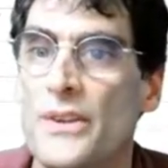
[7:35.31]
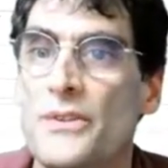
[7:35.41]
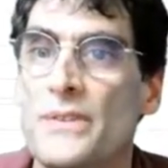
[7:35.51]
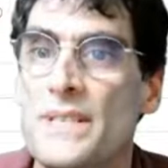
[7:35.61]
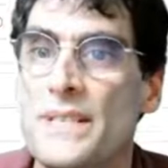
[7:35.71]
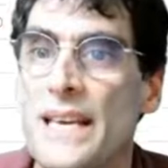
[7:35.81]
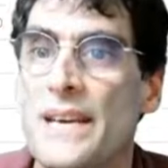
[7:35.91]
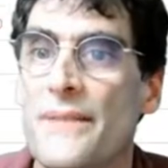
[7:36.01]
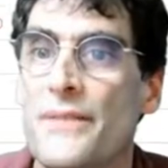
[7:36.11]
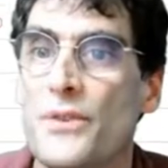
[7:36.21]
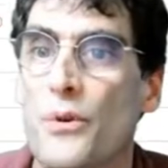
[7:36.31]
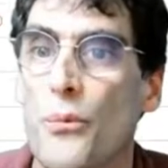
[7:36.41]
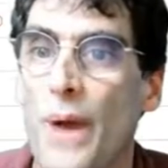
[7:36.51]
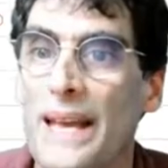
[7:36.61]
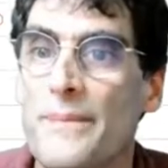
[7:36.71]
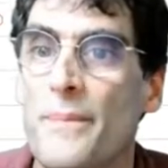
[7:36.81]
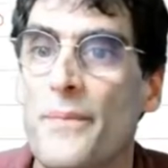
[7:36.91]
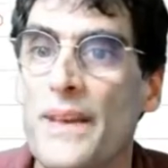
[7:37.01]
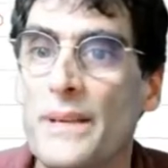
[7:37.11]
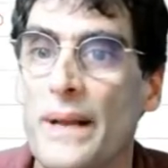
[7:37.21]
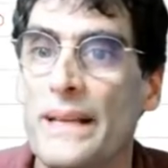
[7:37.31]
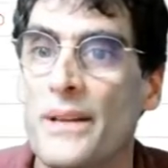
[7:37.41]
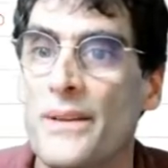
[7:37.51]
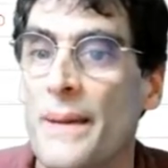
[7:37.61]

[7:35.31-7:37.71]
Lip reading: You can see if there's a red thing right there,